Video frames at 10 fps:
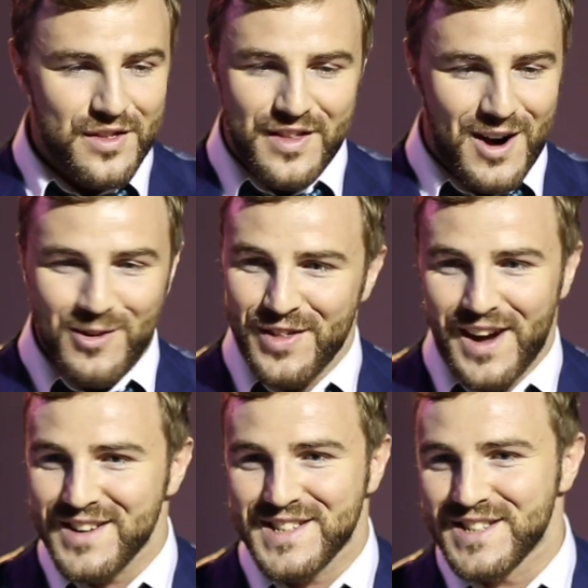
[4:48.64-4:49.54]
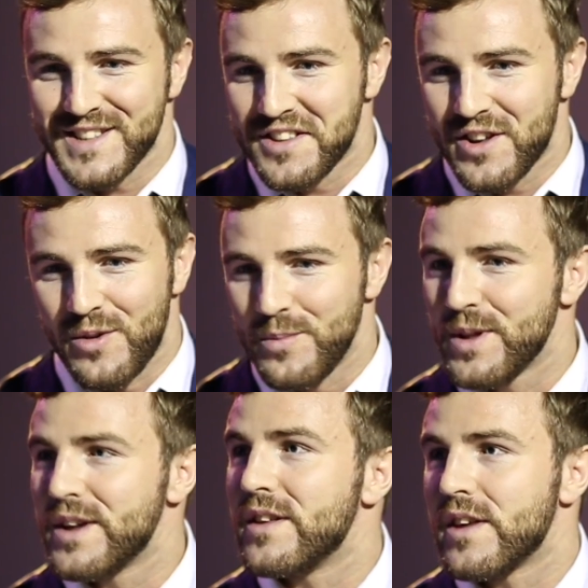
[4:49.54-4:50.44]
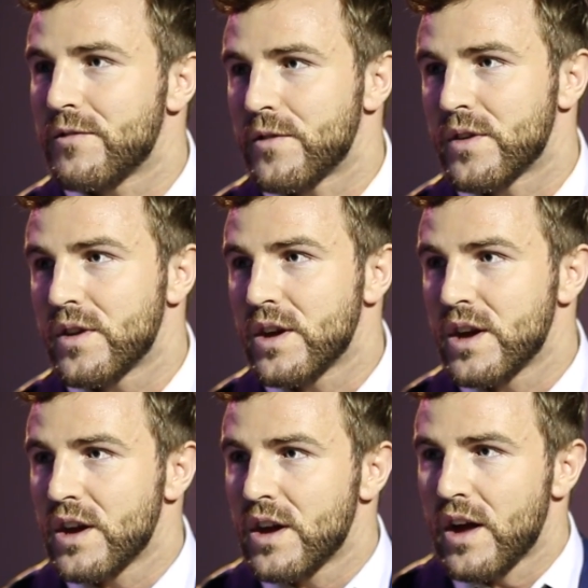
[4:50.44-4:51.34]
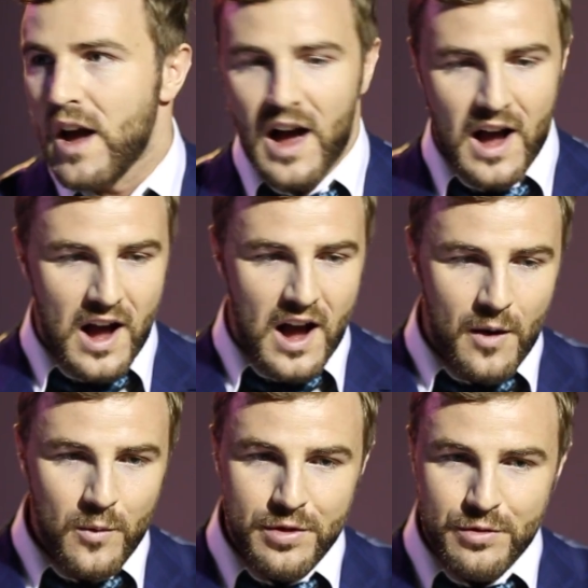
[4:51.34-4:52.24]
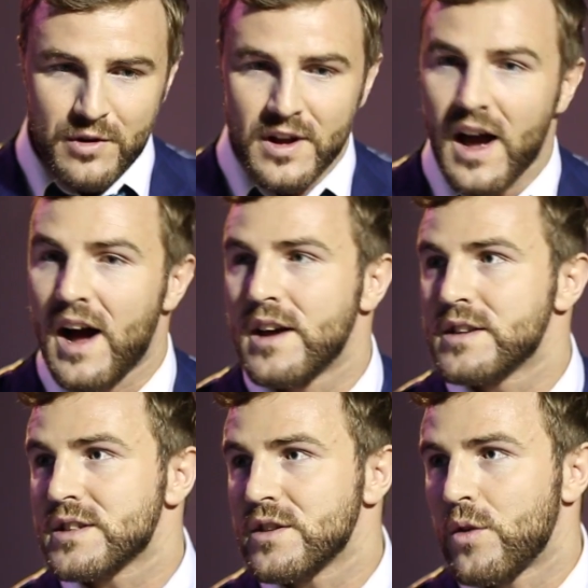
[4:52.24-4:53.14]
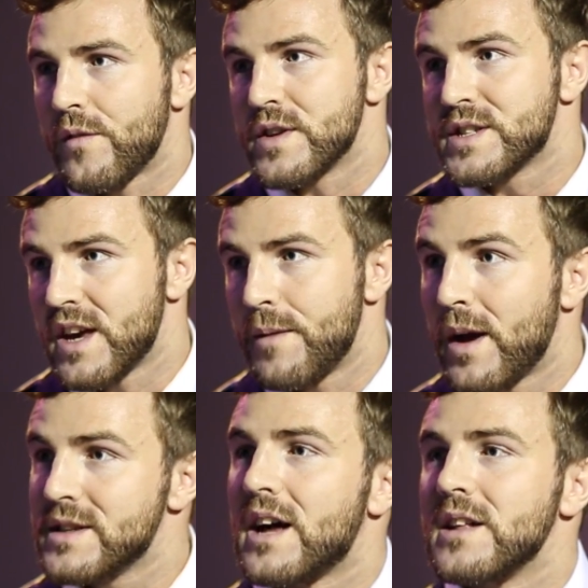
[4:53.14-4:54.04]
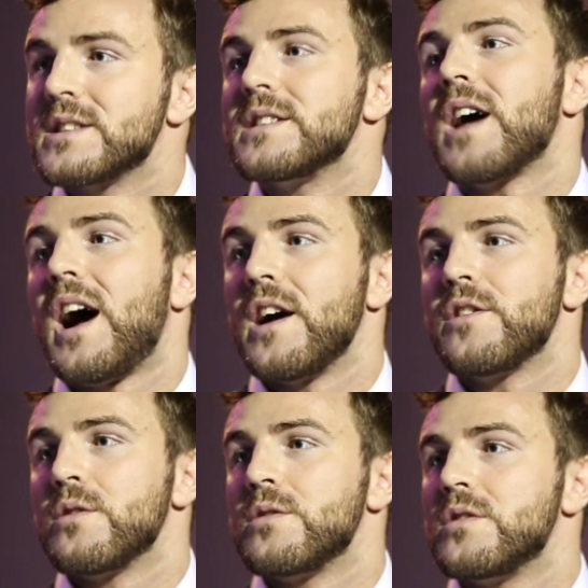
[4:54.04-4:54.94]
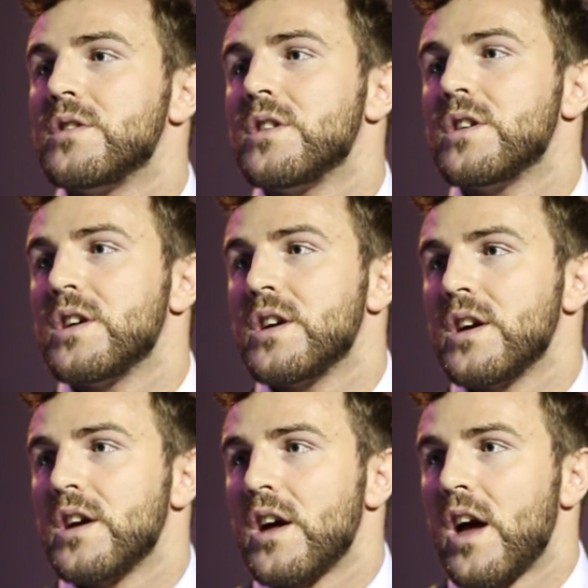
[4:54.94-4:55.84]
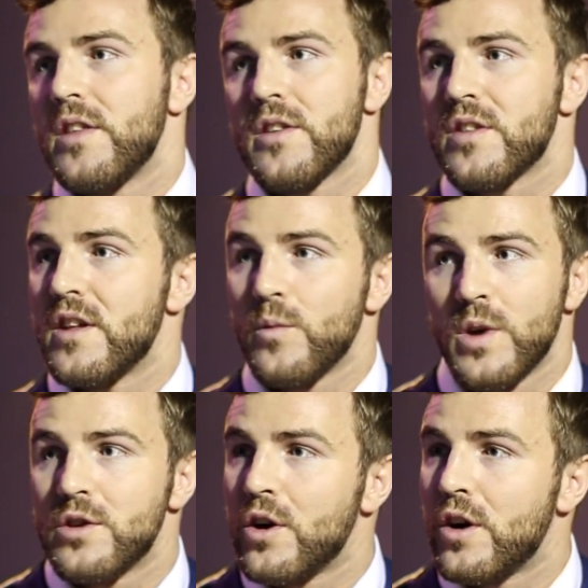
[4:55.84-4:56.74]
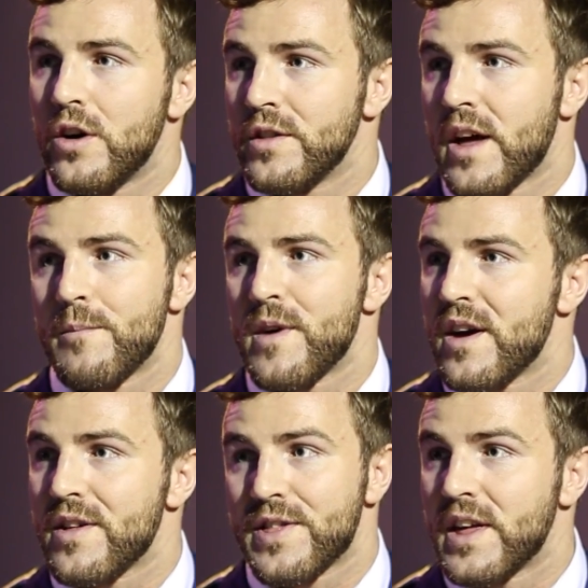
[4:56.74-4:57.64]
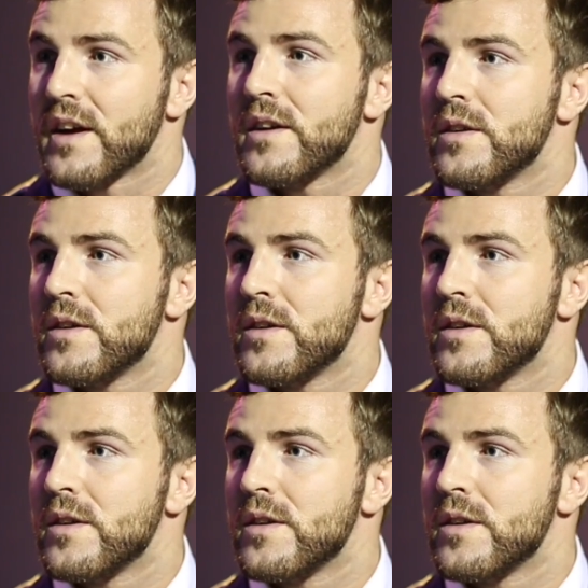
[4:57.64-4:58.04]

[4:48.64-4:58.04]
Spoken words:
Now that's completely different. I'm with three guys who have the same mentality that I do. And it's that we don't owe them a thing.